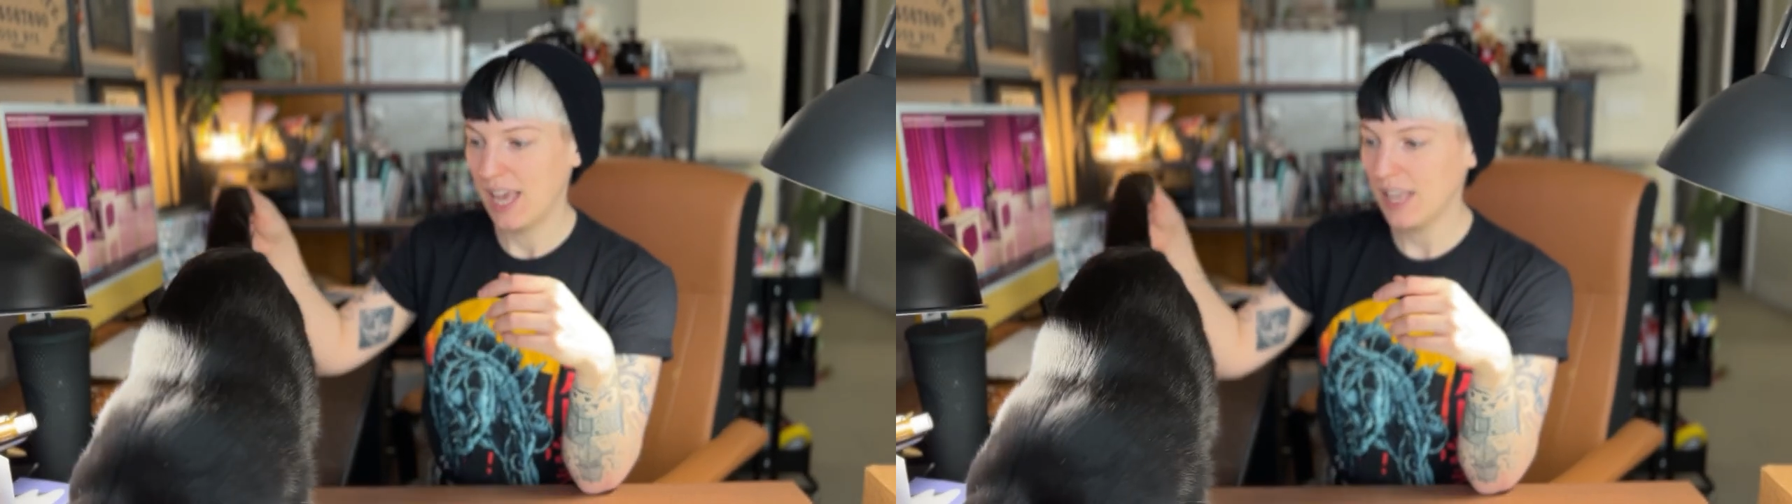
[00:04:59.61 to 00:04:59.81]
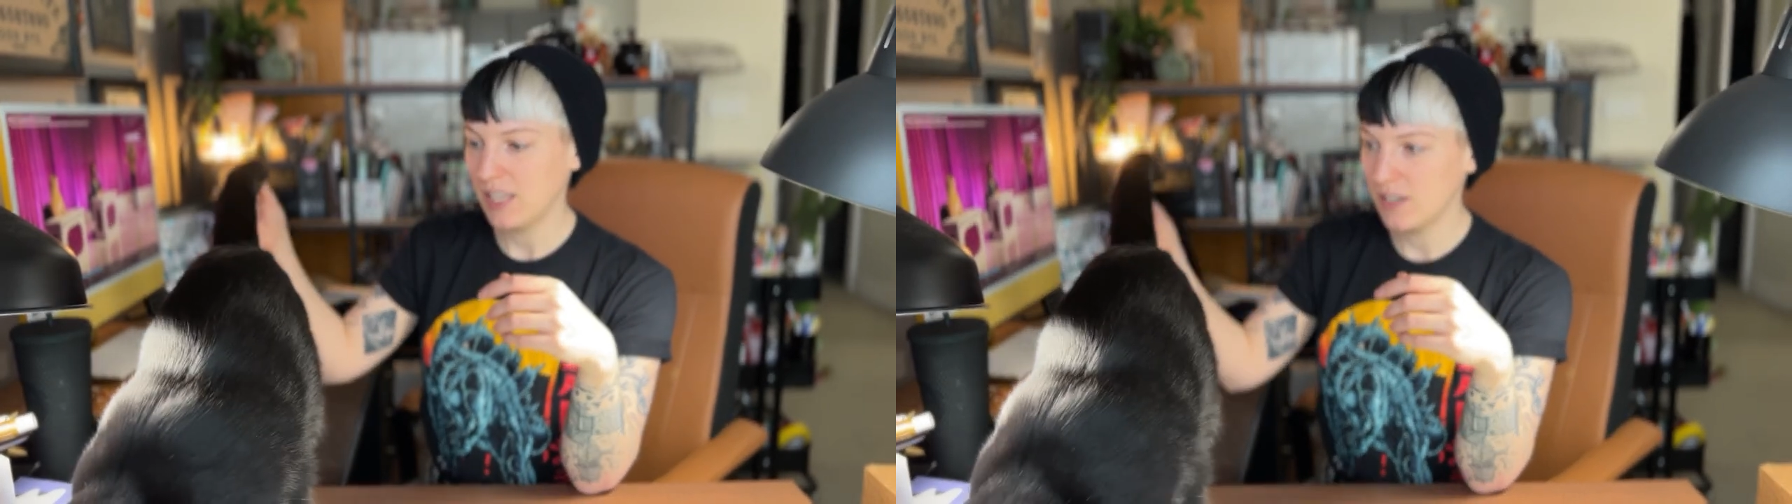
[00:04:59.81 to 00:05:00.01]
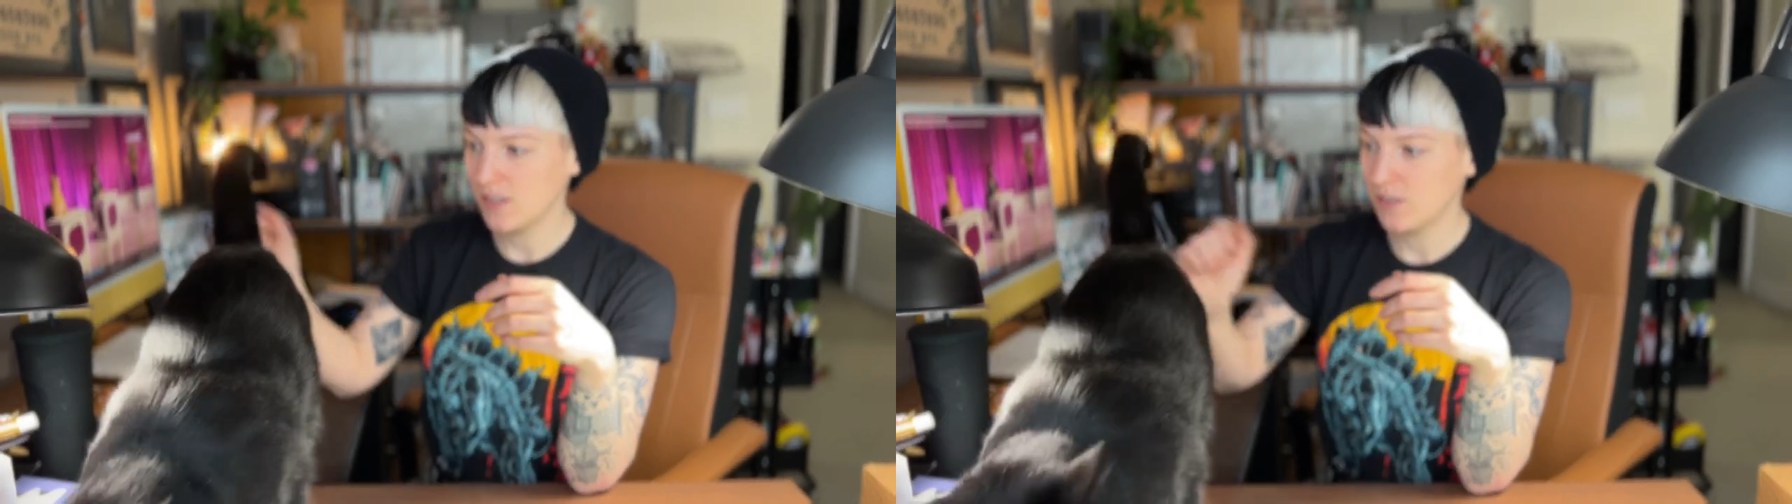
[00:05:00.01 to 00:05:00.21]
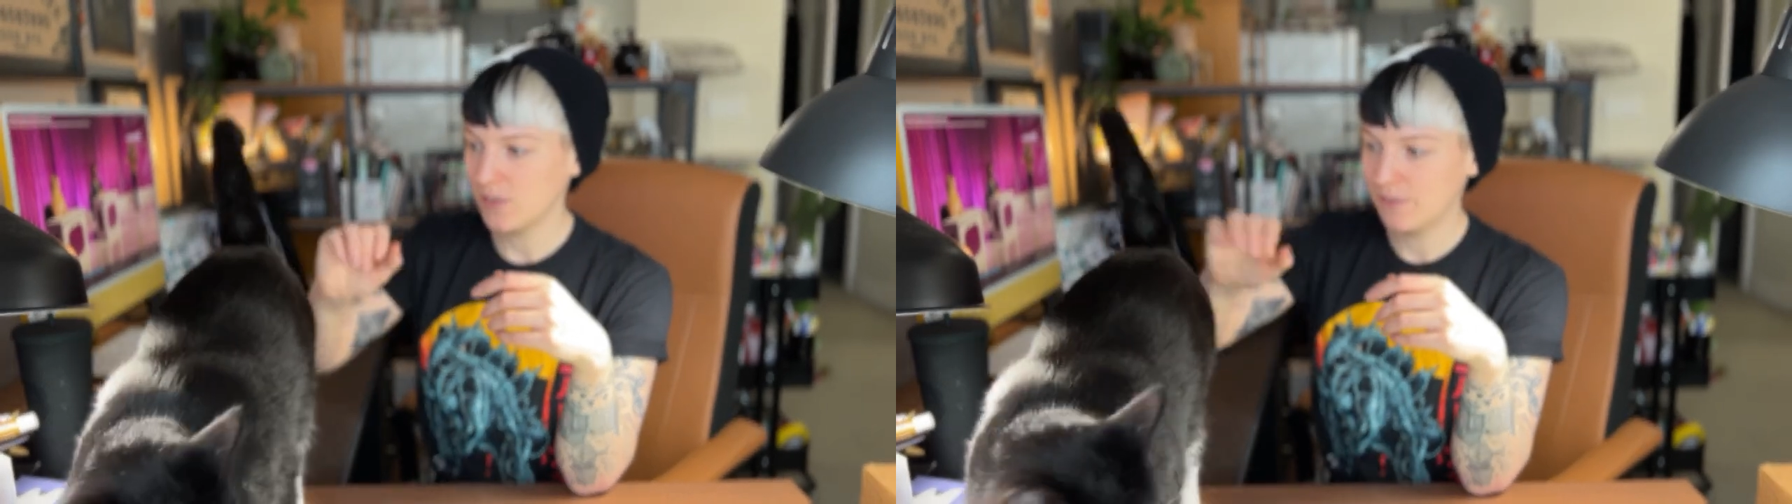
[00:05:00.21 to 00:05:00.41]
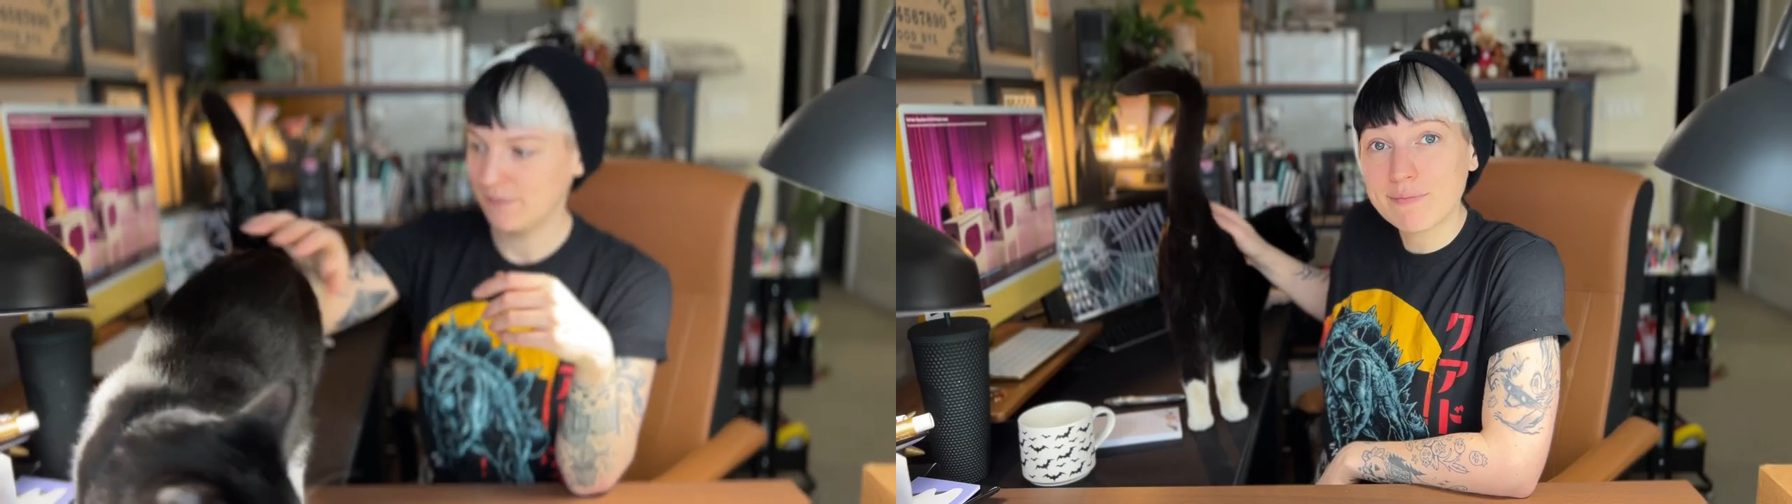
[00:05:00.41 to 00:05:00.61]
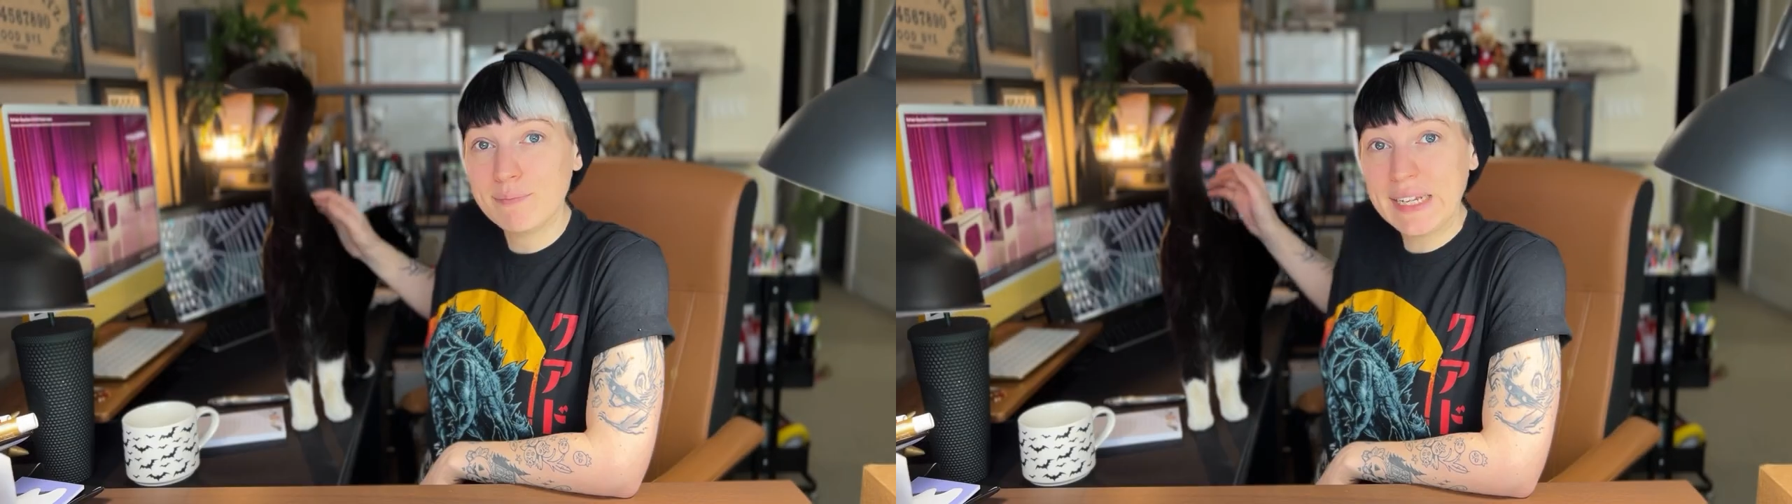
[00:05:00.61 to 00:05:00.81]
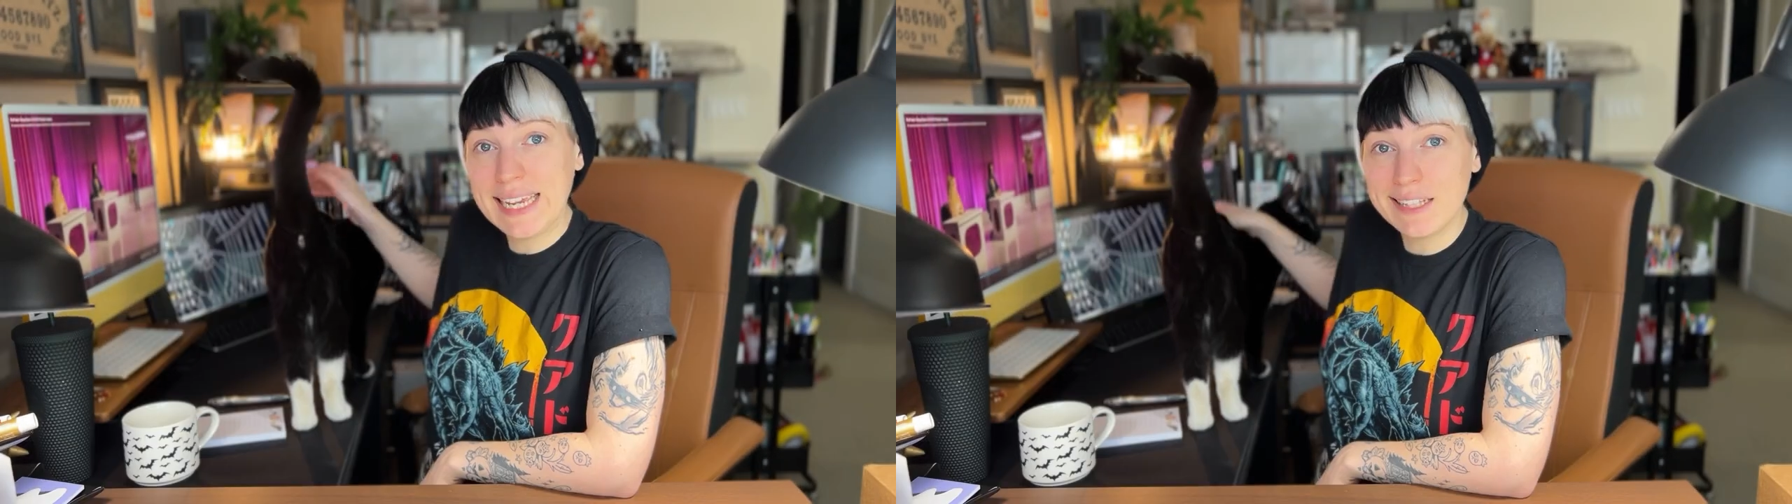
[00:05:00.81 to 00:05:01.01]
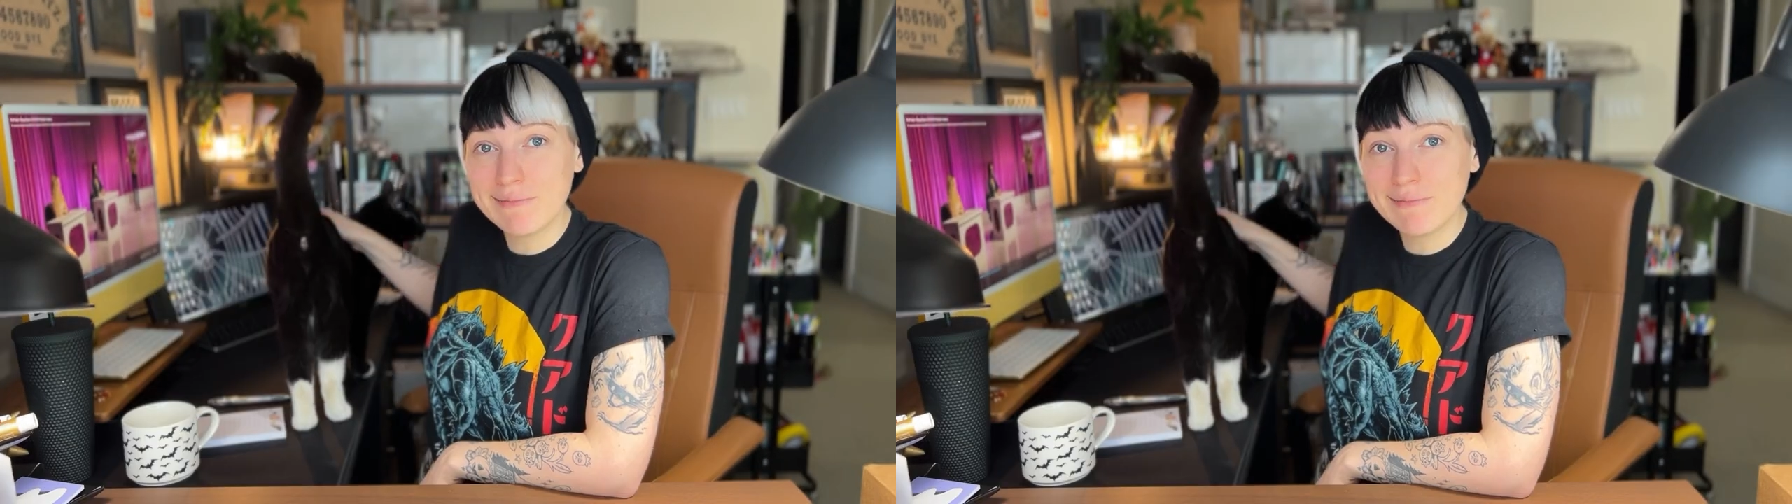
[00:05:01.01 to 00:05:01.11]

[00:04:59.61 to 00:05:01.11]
Hello. But yeah,